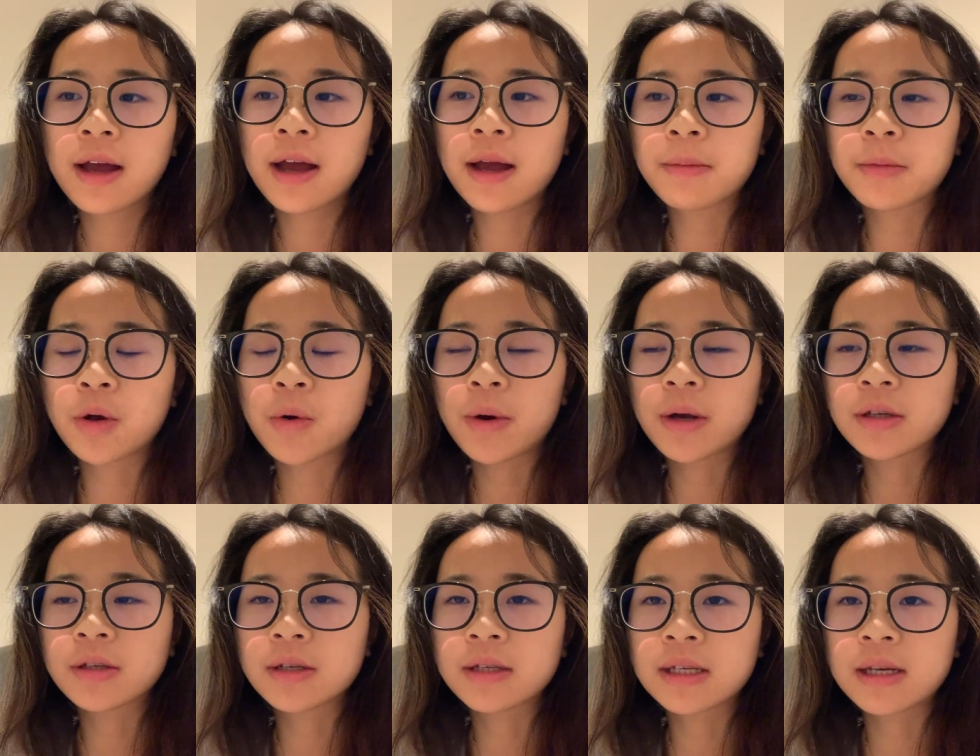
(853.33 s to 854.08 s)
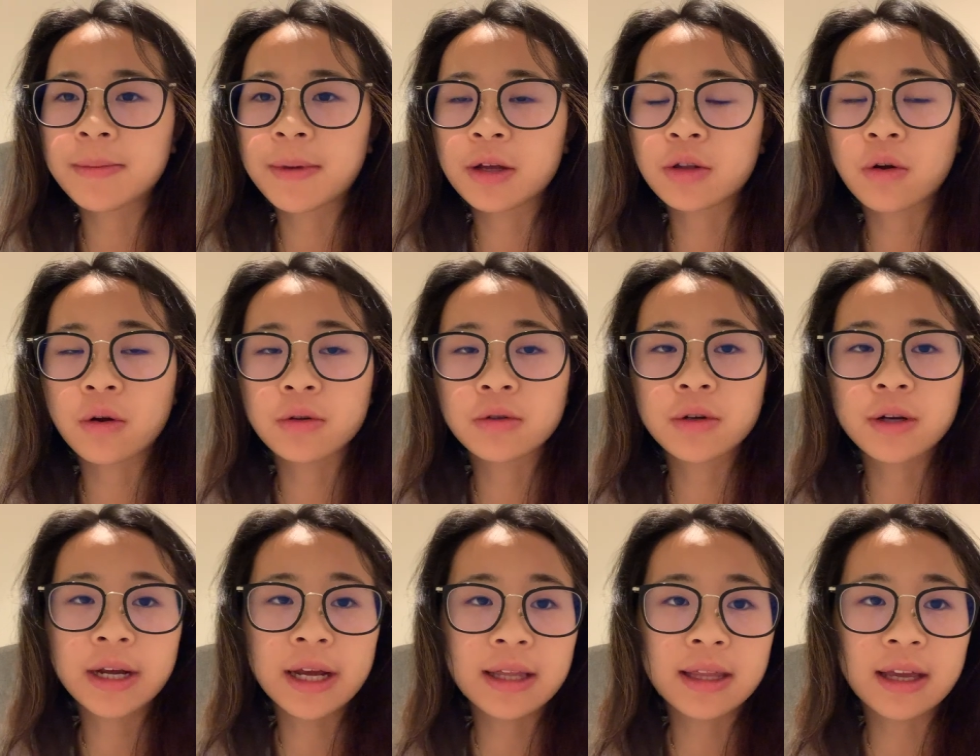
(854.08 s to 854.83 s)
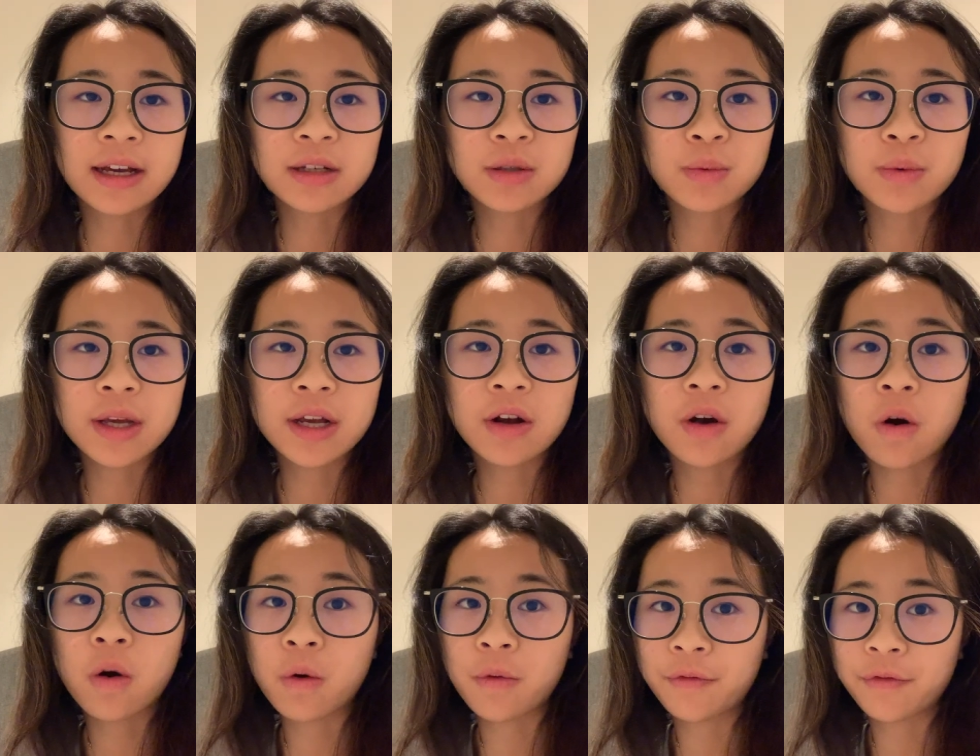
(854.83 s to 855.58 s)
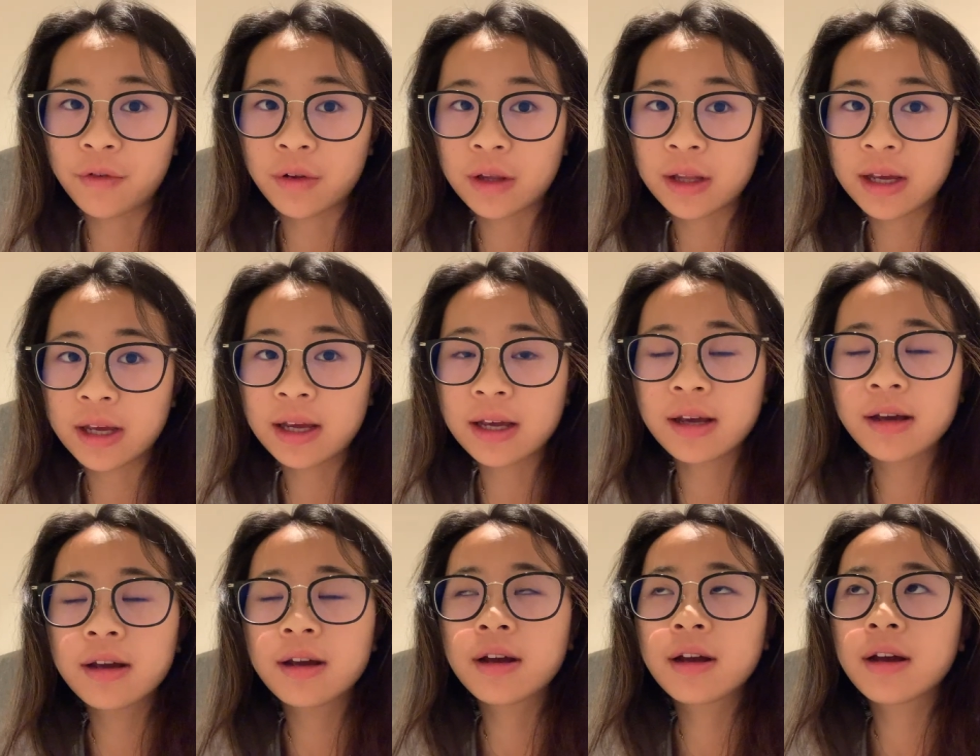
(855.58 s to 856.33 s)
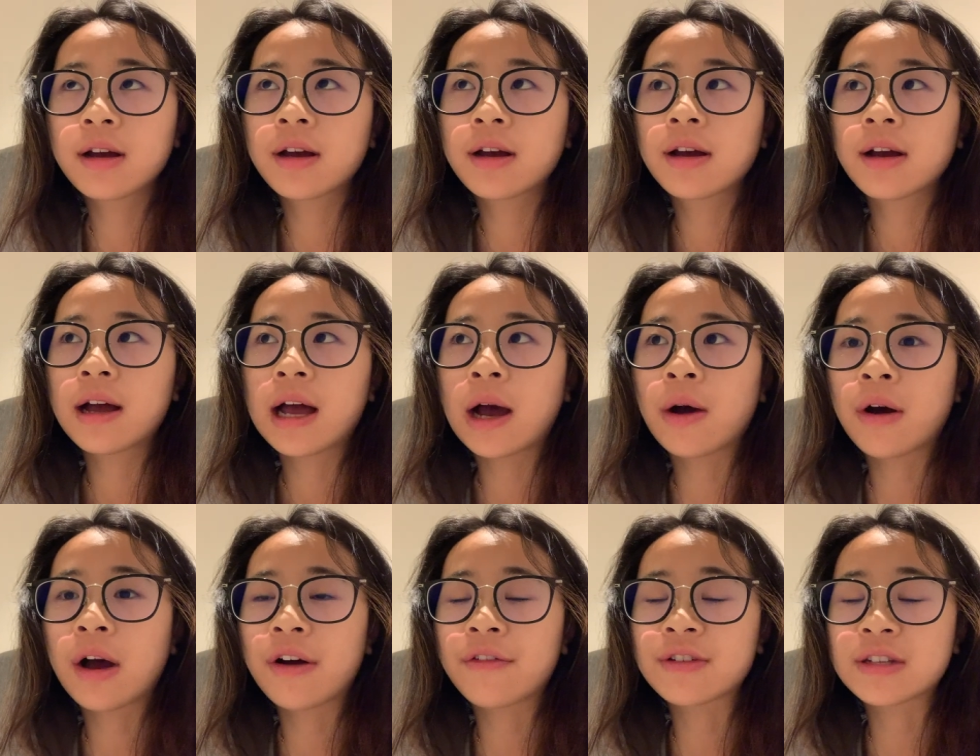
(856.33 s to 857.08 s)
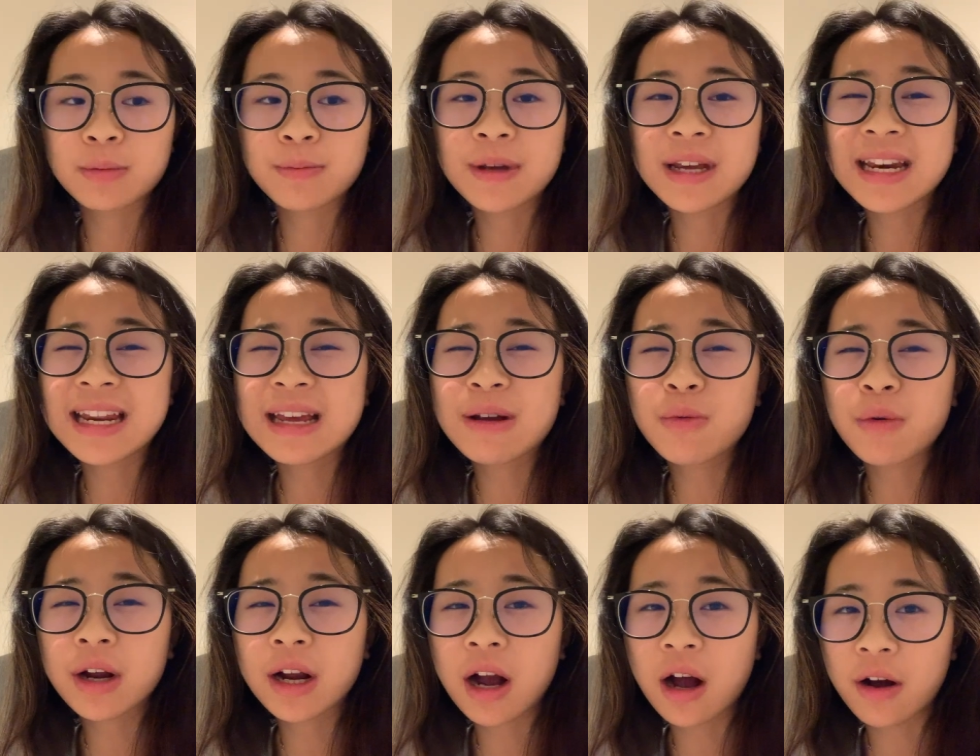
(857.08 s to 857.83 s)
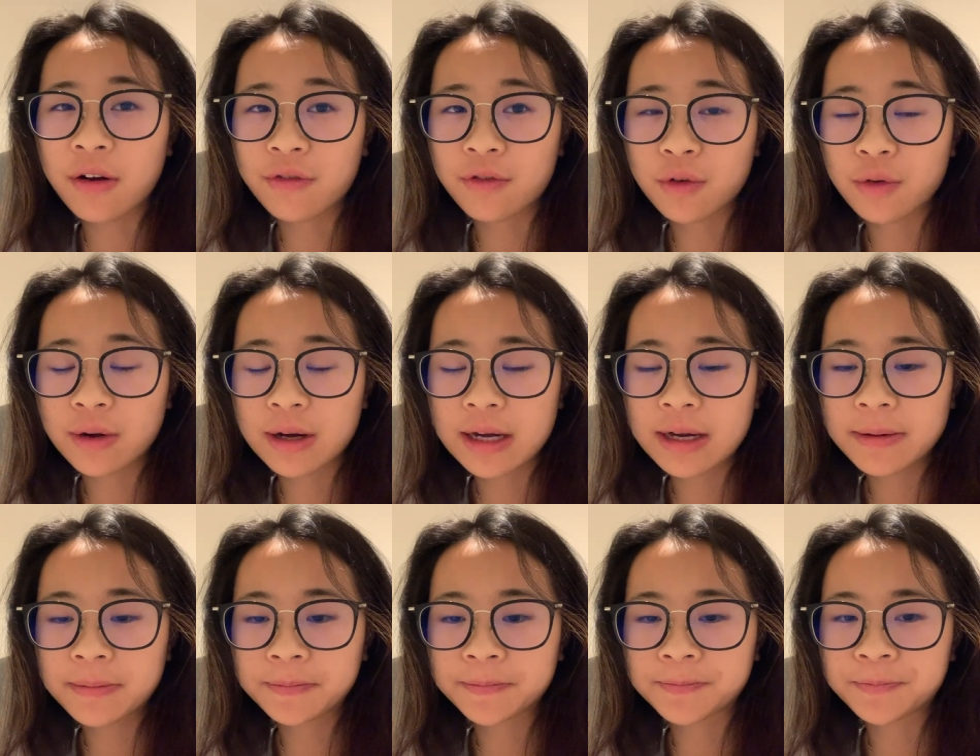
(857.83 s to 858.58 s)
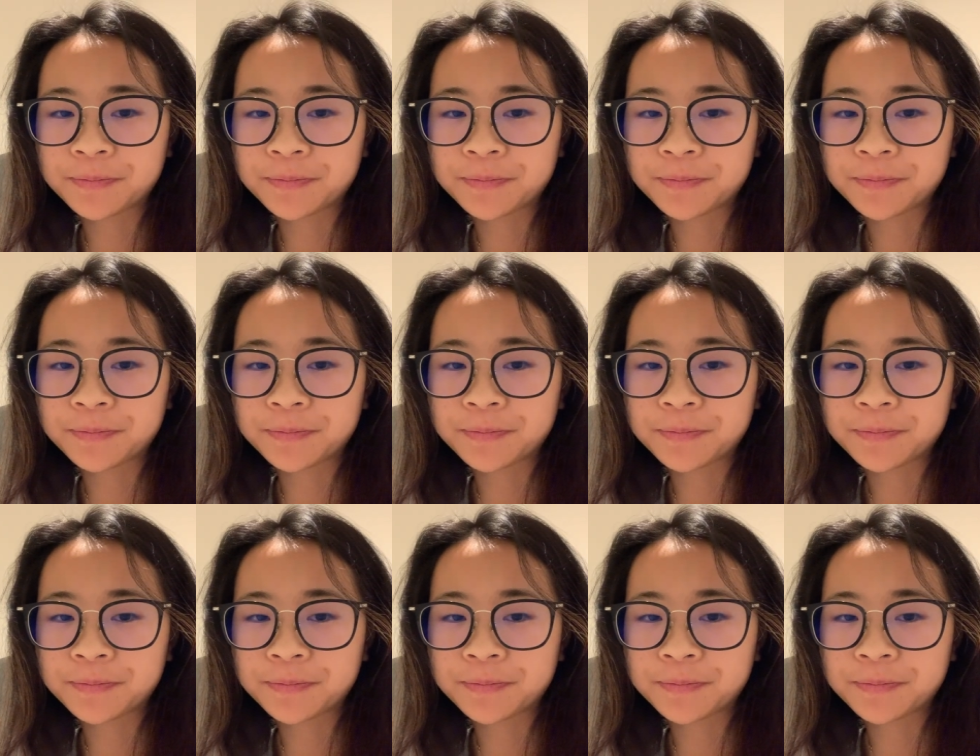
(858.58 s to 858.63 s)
I'm going to see my doctor again next week. Hopefully I'll have a speedy recovery.